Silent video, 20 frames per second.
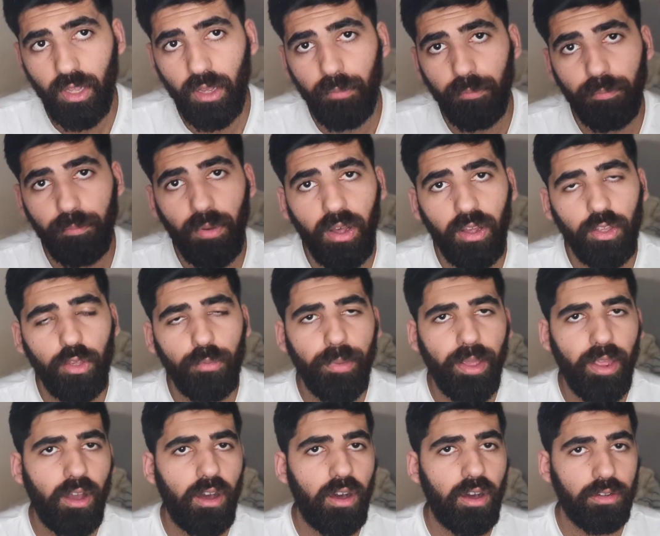But you
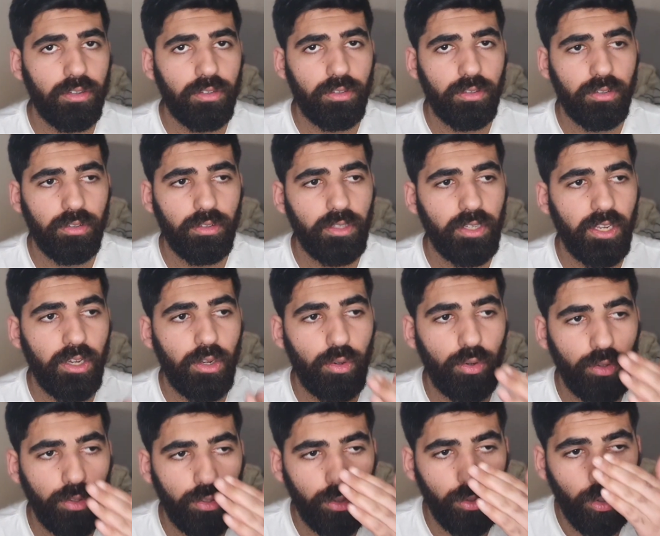may ask, in
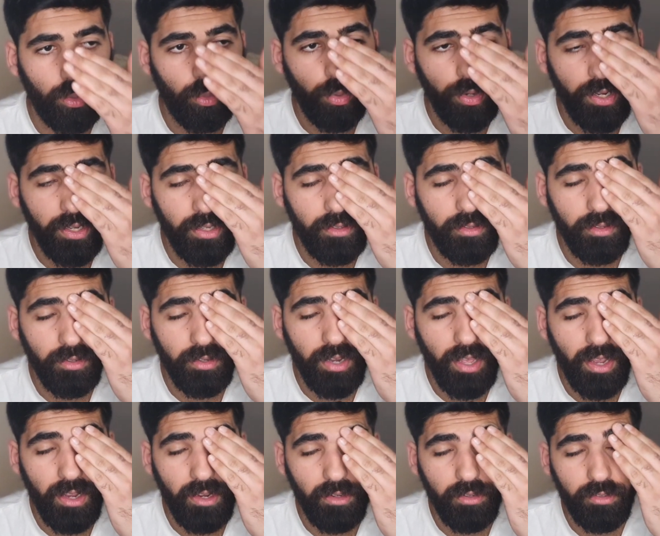order to avoid
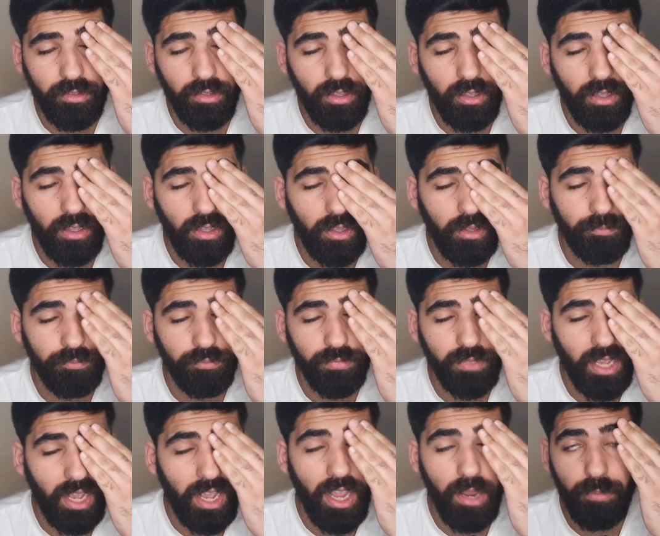the
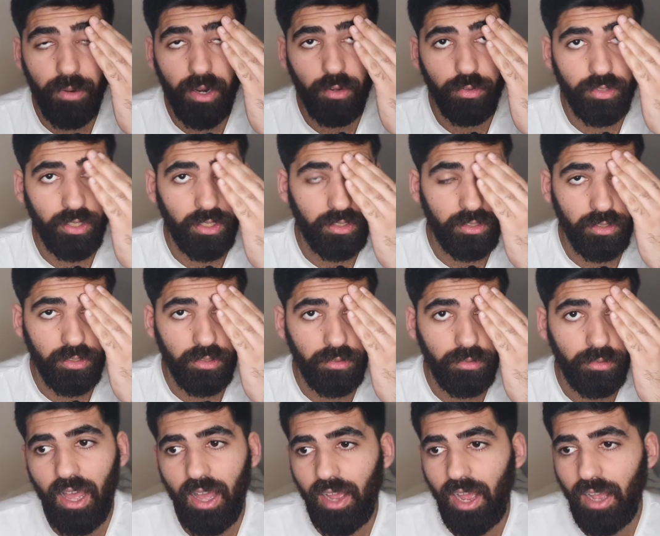eyebrow section,
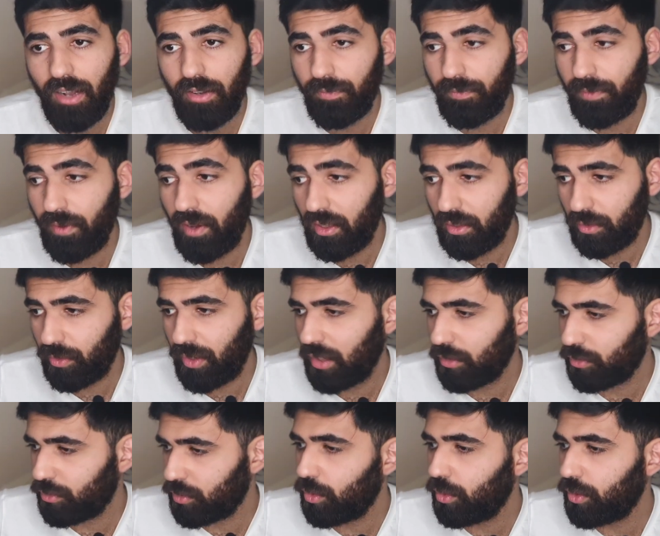at first when I
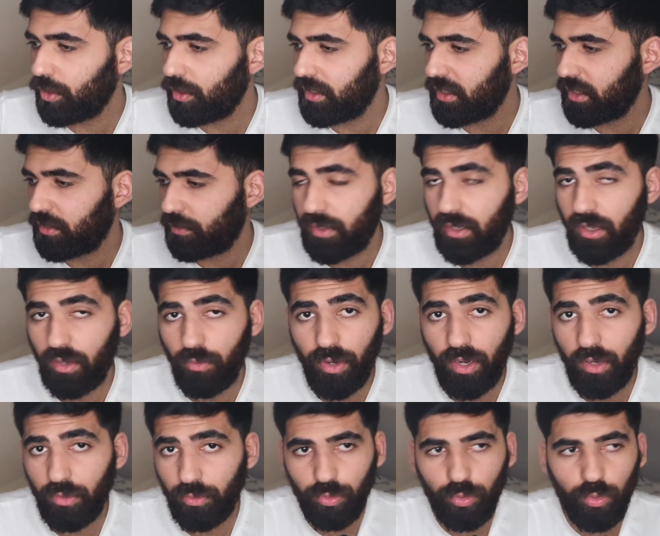was recording this video, when
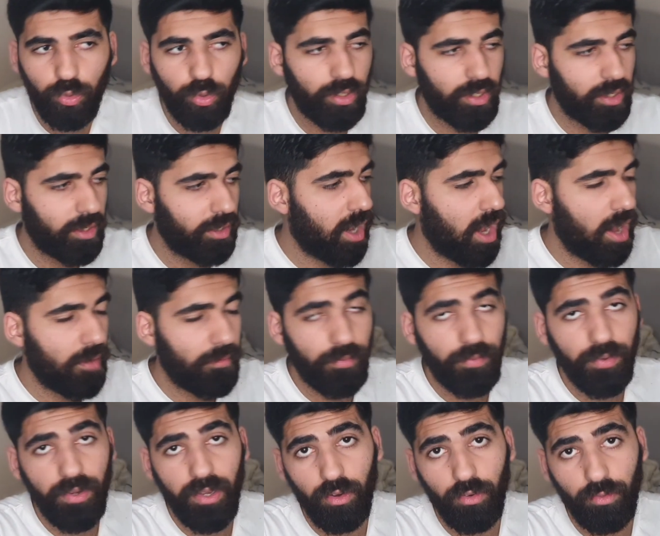I was recording the other
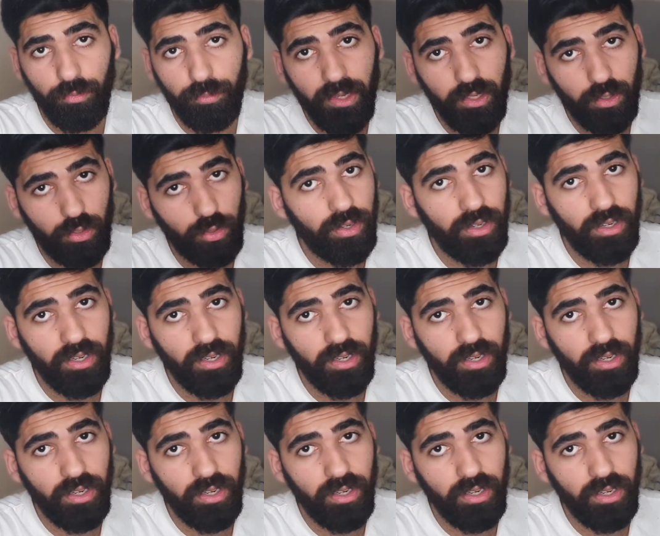video of me doing